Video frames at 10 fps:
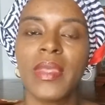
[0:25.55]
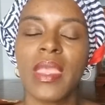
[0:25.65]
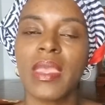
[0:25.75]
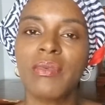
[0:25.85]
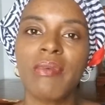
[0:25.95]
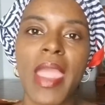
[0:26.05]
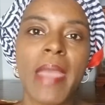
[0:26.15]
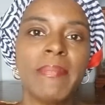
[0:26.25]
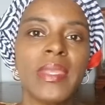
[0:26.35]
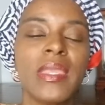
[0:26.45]
head
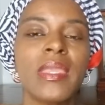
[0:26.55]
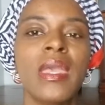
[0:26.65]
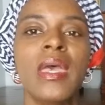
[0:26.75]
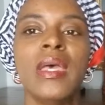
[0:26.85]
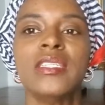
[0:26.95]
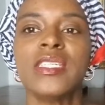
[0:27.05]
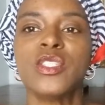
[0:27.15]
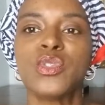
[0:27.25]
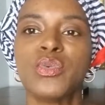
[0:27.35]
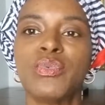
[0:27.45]
wrapping,
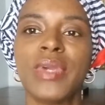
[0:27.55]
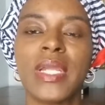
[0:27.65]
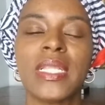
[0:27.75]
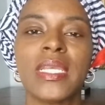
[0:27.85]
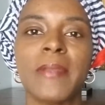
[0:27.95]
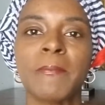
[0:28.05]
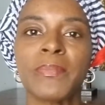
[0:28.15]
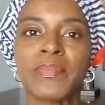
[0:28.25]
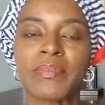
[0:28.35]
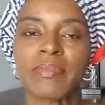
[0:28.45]
just to really
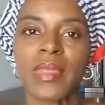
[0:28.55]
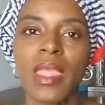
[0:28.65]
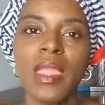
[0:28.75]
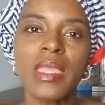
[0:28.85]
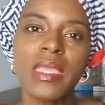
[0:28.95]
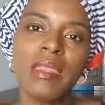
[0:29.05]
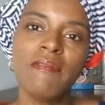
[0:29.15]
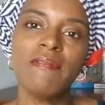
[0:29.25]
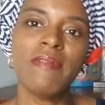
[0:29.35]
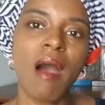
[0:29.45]
get
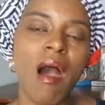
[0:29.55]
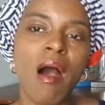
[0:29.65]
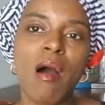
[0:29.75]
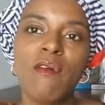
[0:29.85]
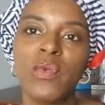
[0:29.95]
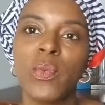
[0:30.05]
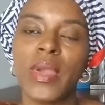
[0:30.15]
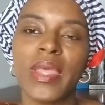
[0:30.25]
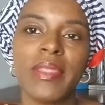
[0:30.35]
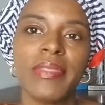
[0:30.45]
involved
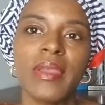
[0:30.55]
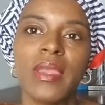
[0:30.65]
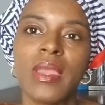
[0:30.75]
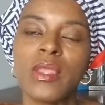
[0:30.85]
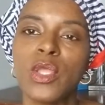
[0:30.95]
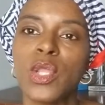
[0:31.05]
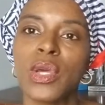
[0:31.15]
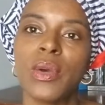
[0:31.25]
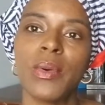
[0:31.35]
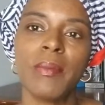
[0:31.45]
with, you
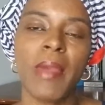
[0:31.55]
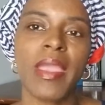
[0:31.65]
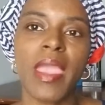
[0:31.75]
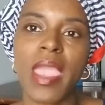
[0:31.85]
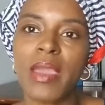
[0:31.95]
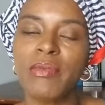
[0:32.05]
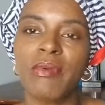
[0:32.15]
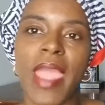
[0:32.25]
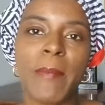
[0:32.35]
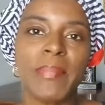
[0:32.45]
know, head
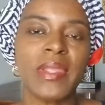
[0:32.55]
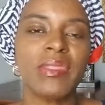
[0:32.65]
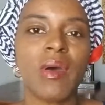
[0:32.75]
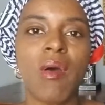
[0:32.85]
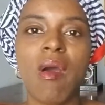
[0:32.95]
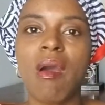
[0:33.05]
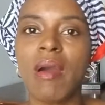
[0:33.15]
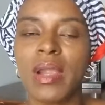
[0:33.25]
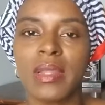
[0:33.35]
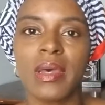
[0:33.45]
wrapping, the
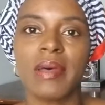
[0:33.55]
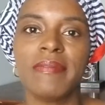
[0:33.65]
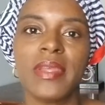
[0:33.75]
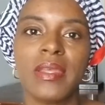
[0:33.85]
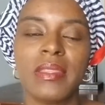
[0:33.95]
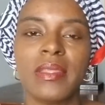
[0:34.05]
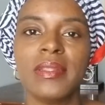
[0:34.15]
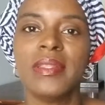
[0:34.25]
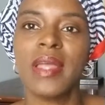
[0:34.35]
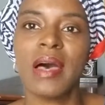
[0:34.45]
art of it, the
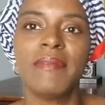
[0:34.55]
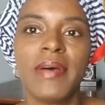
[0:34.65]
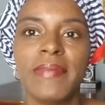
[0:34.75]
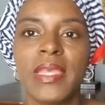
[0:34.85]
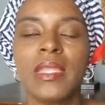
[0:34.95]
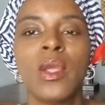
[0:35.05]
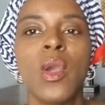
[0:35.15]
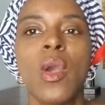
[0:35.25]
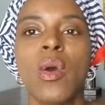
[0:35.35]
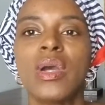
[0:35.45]
love of it,
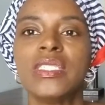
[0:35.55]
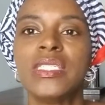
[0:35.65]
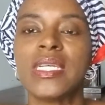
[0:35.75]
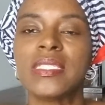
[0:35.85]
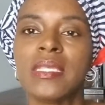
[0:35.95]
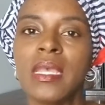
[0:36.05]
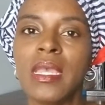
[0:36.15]
or just